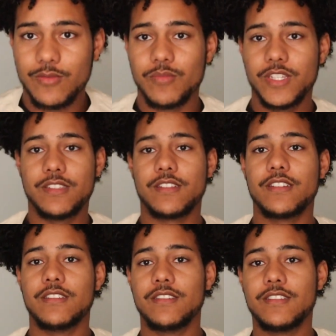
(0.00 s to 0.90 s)
or miss,
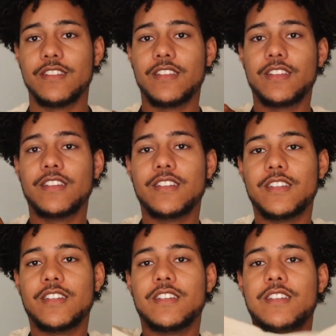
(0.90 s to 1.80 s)
because
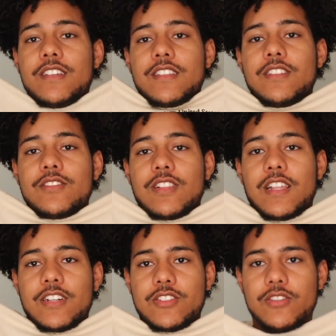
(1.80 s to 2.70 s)
there's a
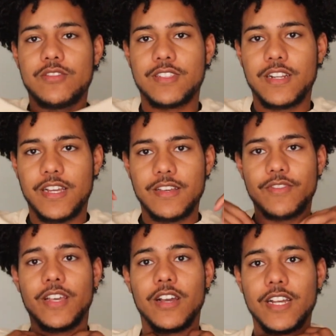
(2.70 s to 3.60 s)
lot of shirts that I have
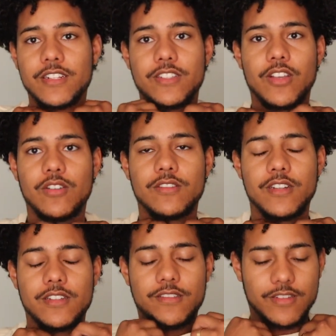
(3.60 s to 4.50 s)
that actually aren't
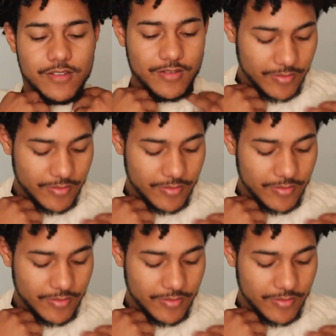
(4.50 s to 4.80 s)
nice.